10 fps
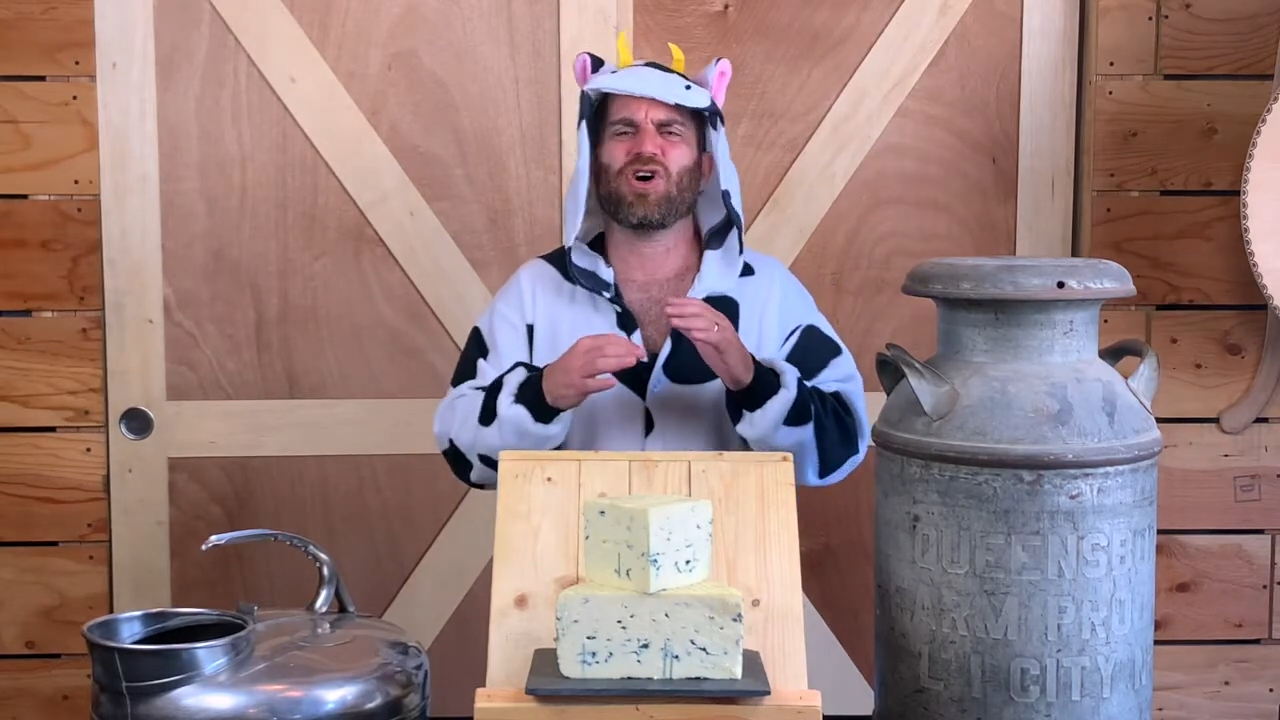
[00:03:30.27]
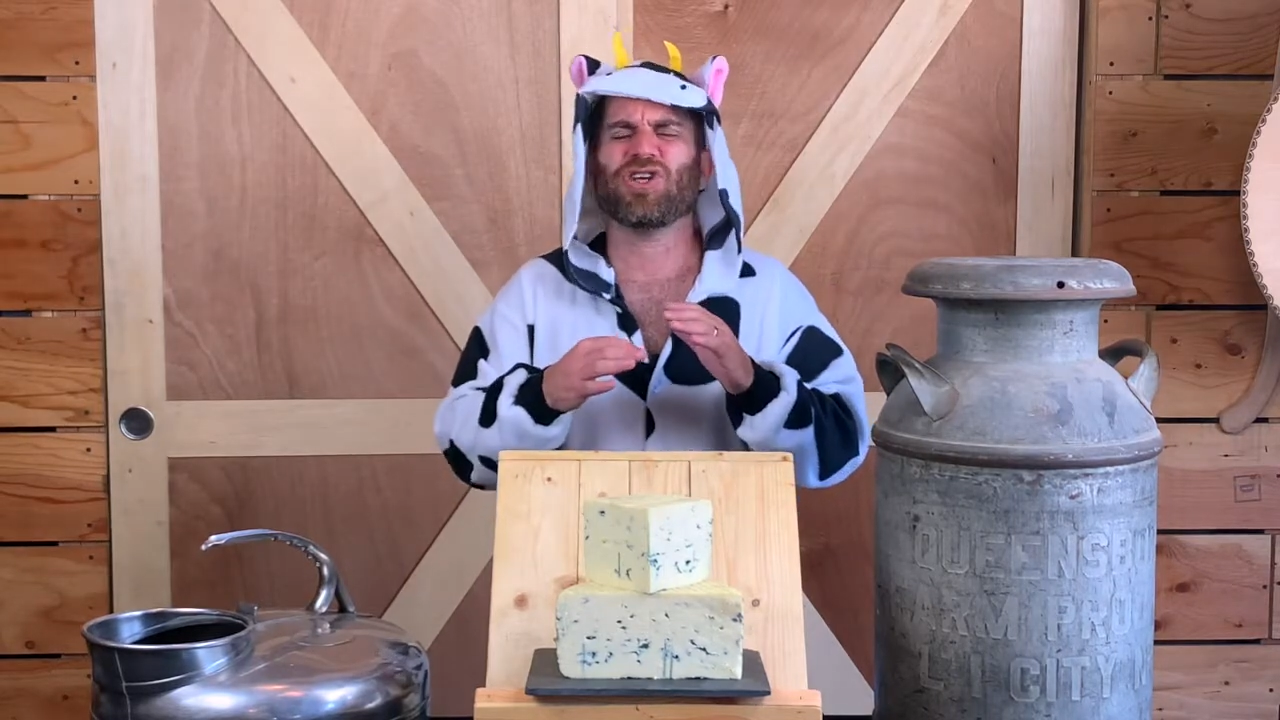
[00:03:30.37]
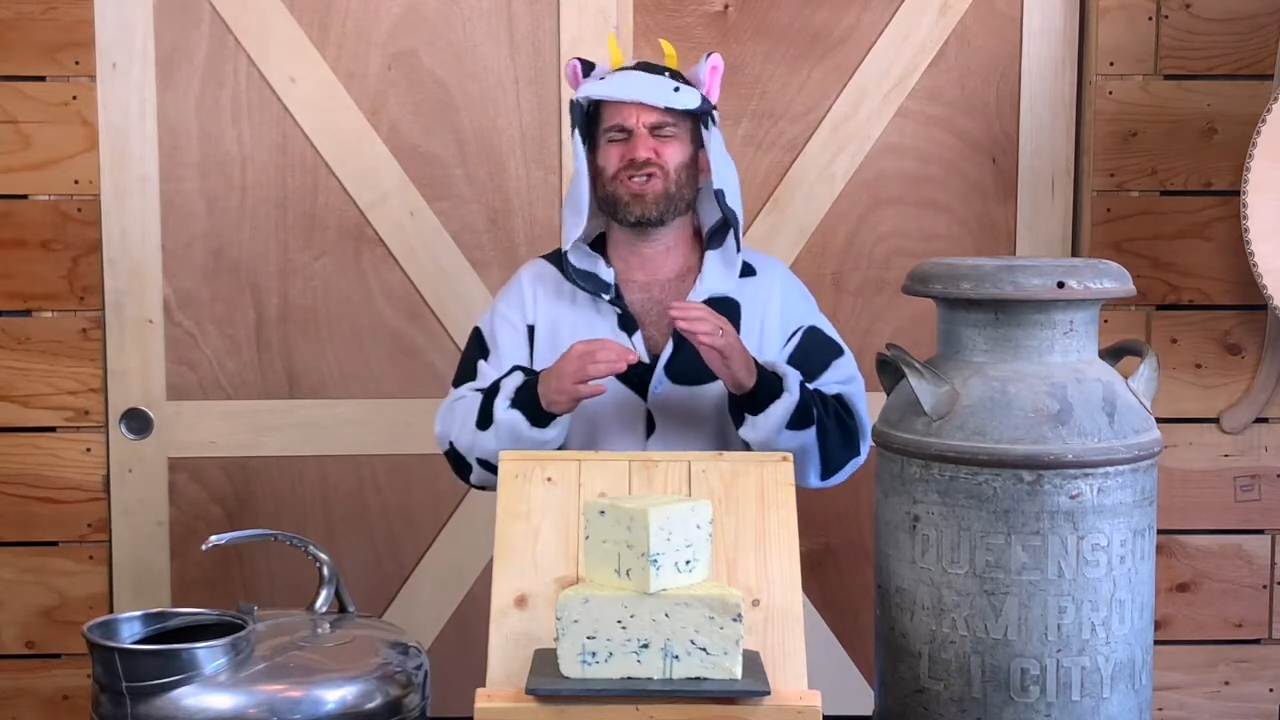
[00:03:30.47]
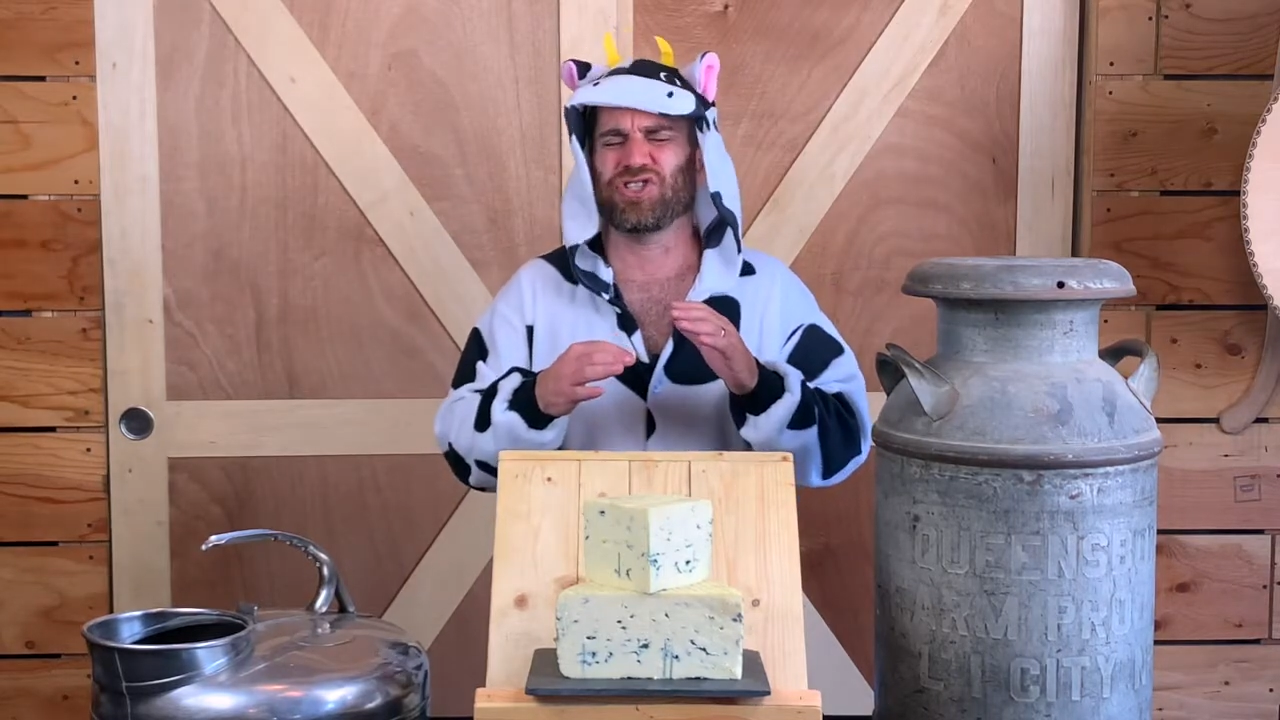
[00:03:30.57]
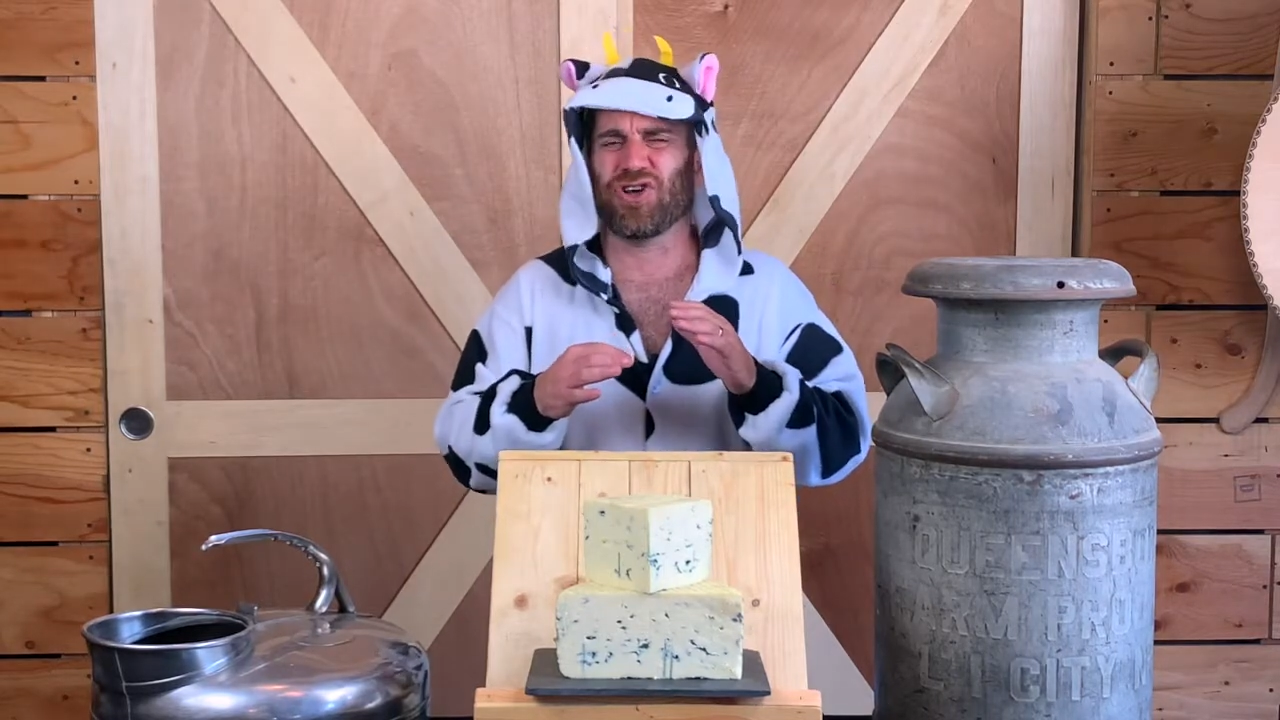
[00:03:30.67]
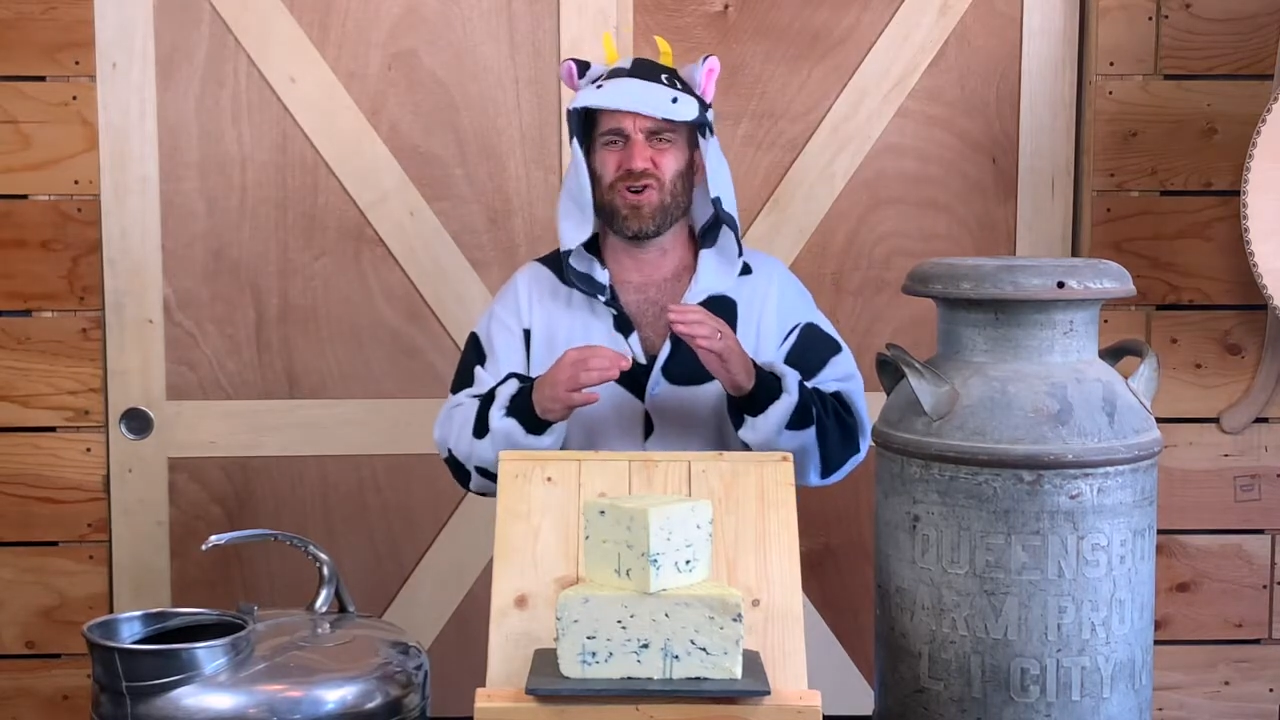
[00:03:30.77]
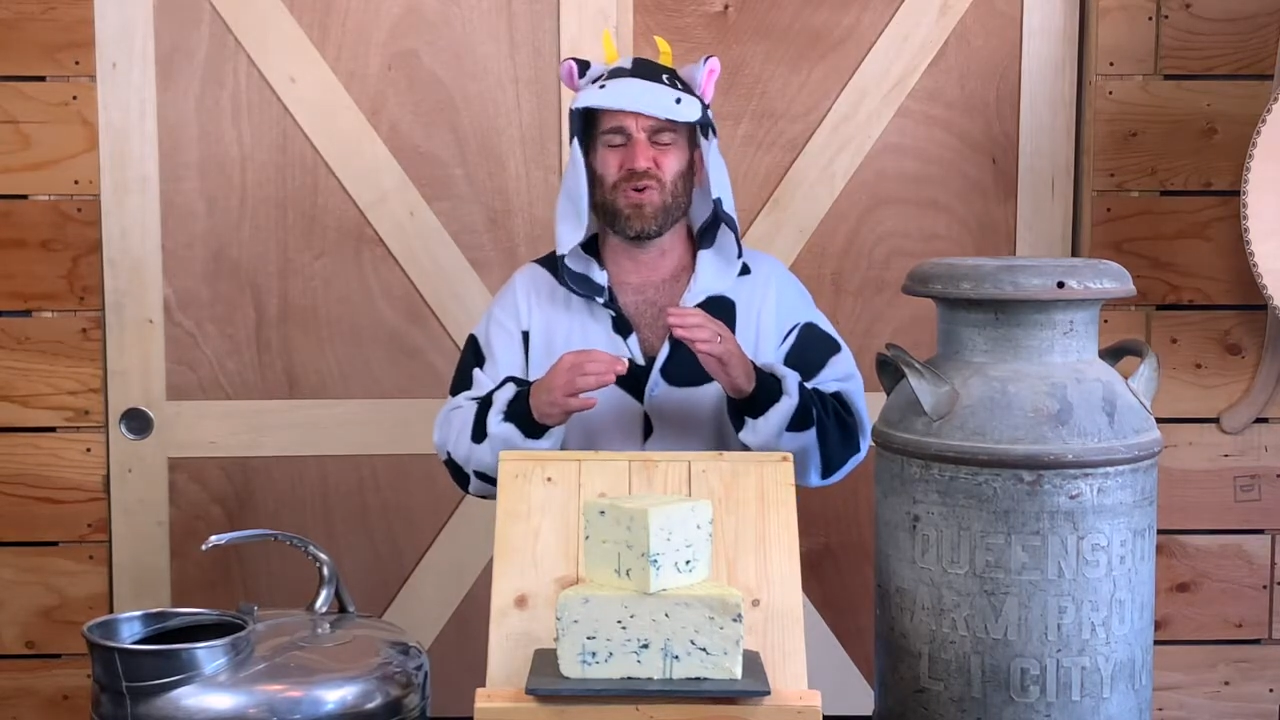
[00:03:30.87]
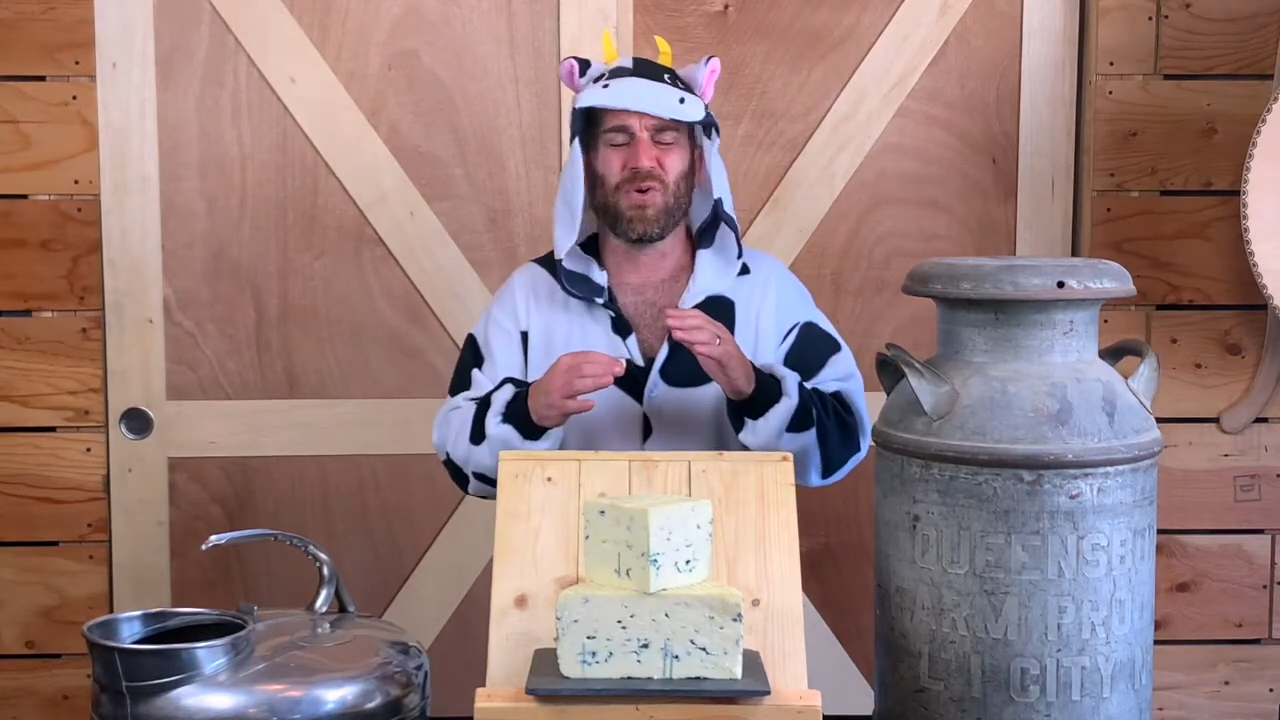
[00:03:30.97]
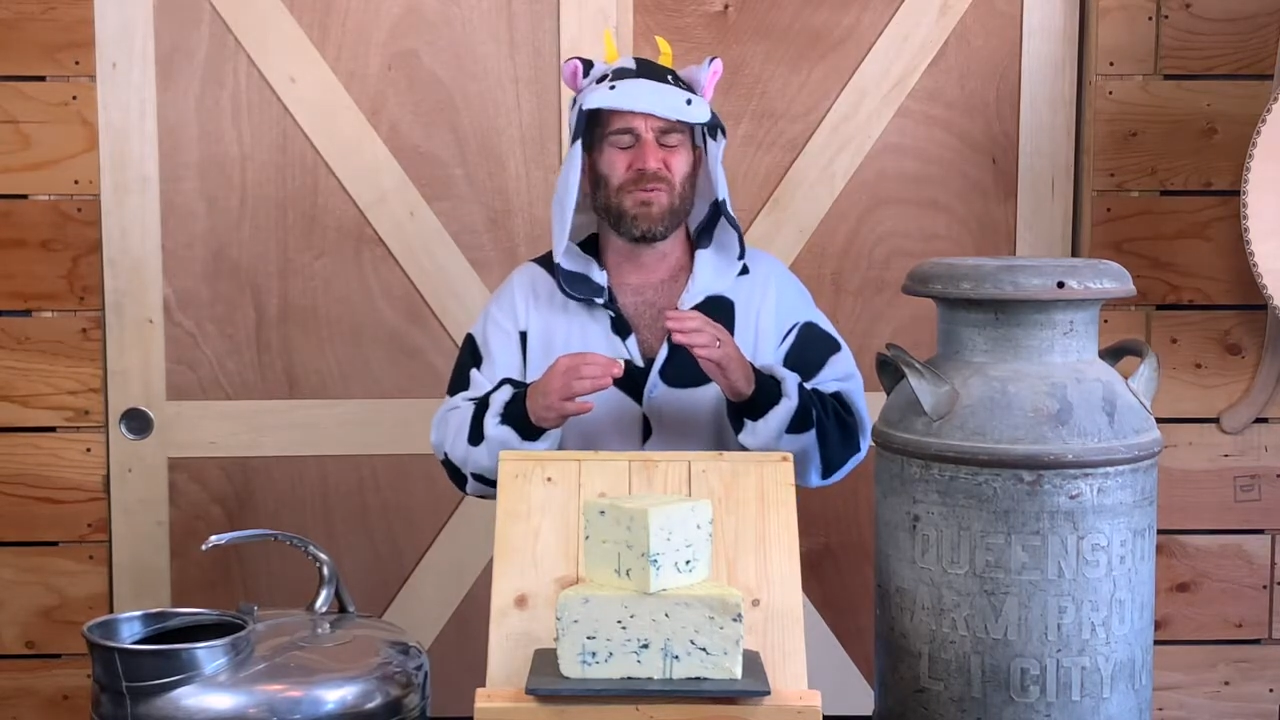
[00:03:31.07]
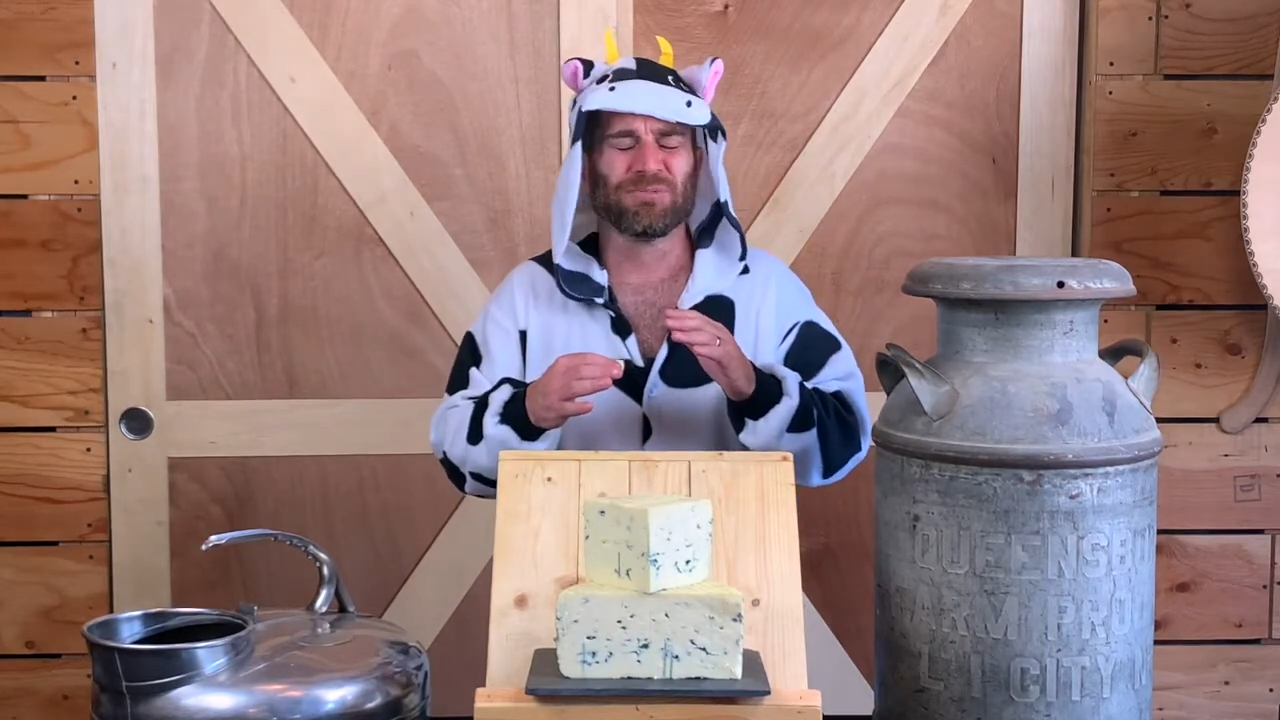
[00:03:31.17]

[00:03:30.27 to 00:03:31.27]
also